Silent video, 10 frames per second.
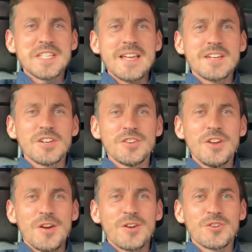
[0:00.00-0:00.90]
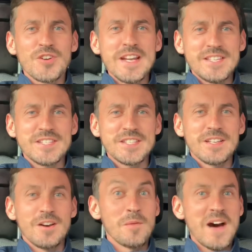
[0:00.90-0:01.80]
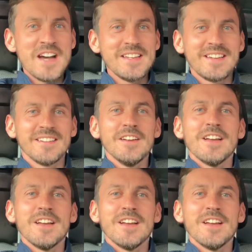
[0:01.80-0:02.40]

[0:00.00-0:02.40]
taken Chris, or Mike,